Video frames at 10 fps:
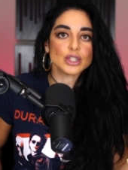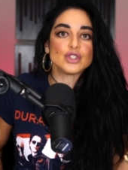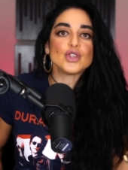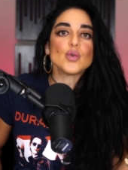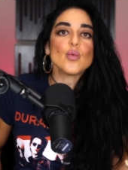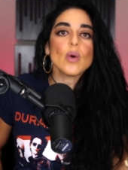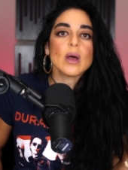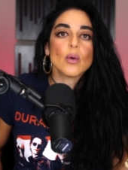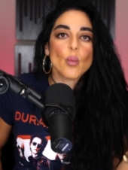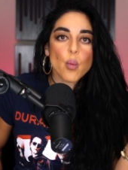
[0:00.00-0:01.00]
do
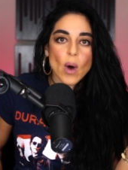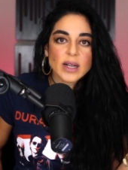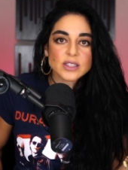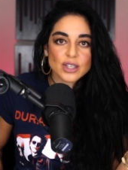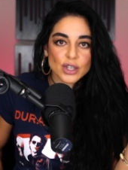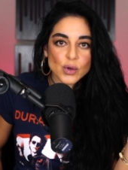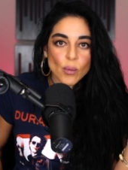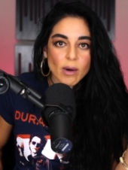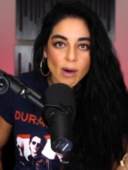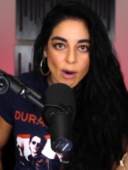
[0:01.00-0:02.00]
what
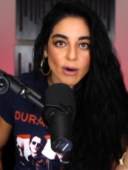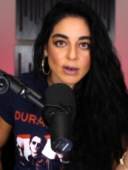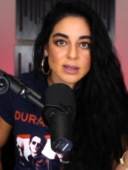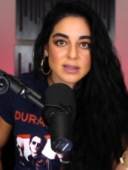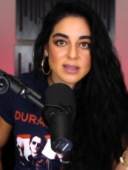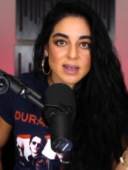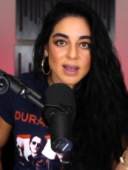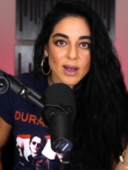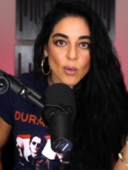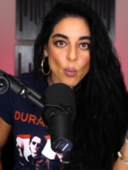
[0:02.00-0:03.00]
your heart
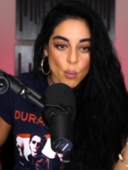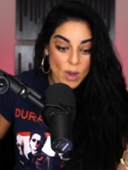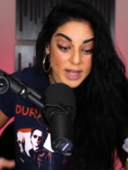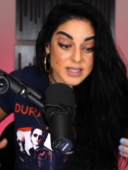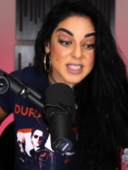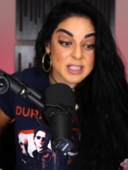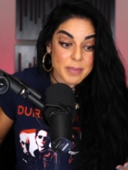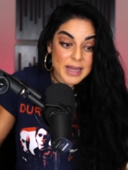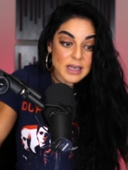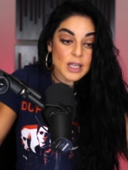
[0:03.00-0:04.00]
is
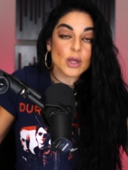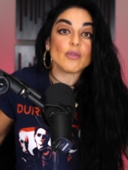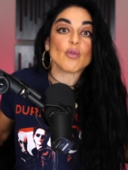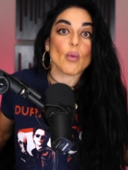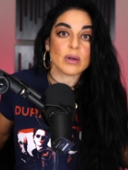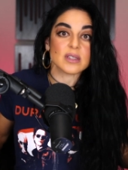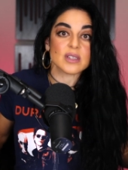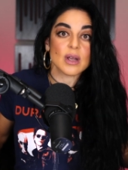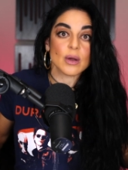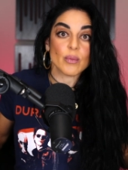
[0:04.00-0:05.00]
expanding you towards,
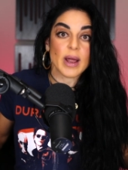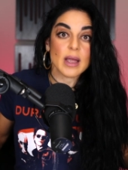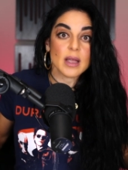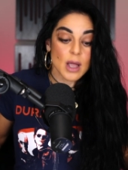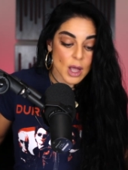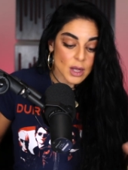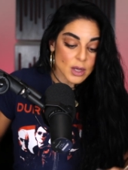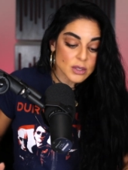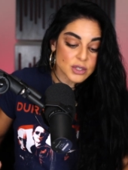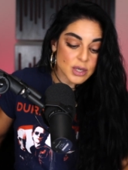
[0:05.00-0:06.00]
right?
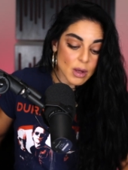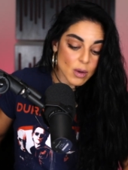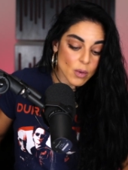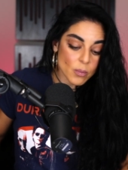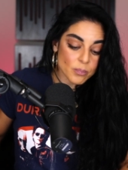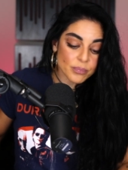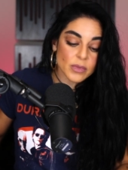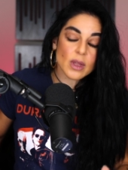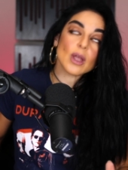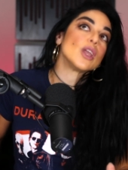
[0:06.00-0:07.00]
So
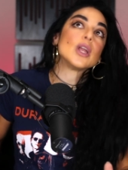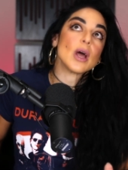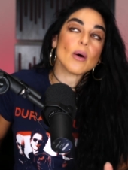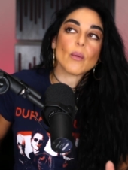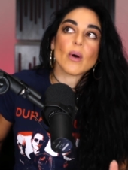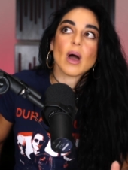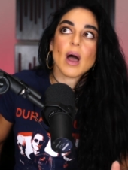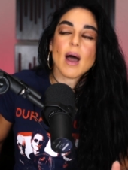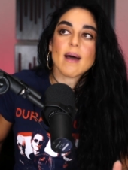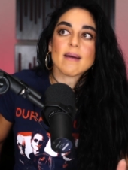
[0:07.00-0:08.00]
you know,
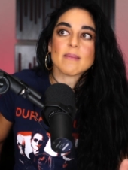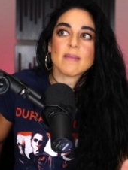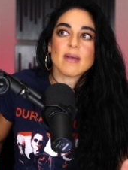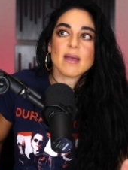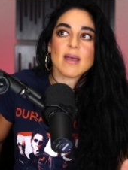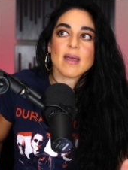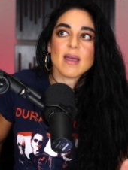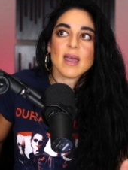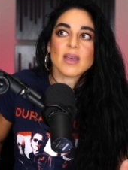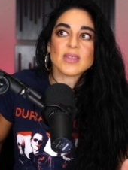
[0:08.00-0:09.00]
um,
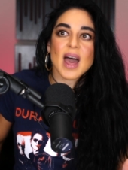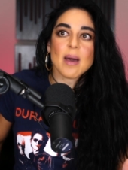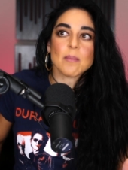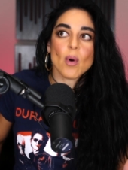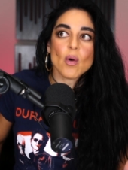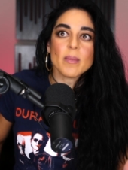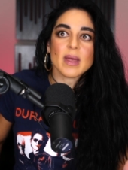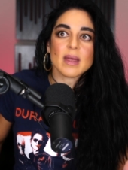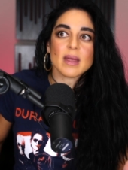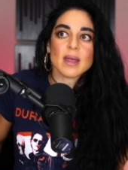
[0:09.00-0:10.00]
in that
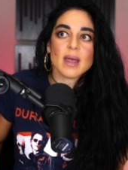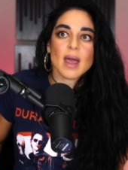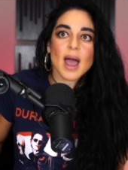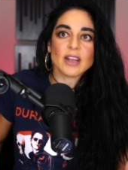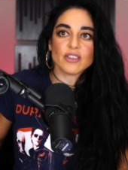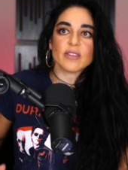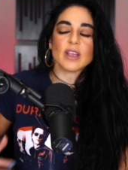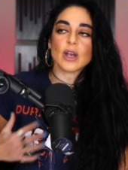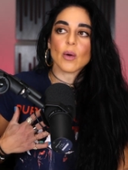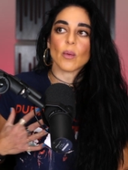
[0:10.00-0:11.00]
moment, I just,
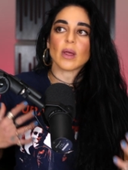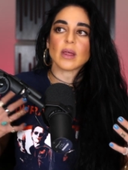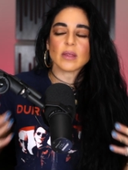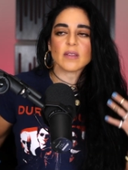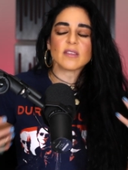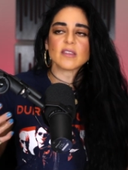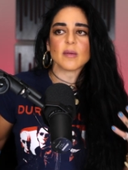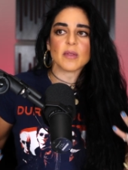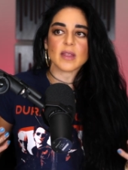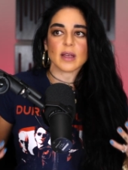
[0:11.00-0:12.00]
you know, this is
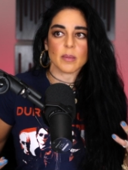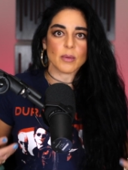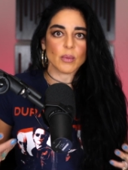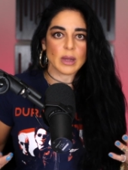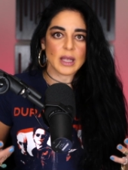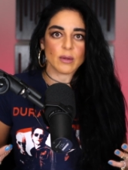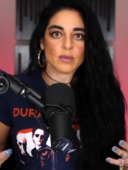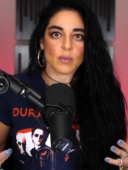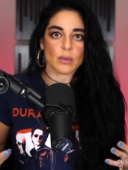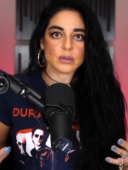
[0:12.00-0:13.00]
something that could be really
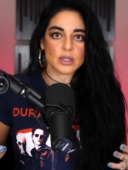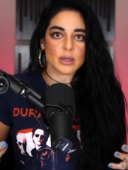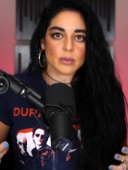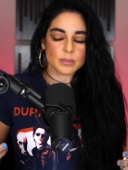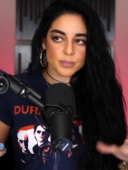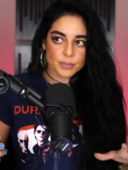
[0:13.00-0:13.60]
useful too.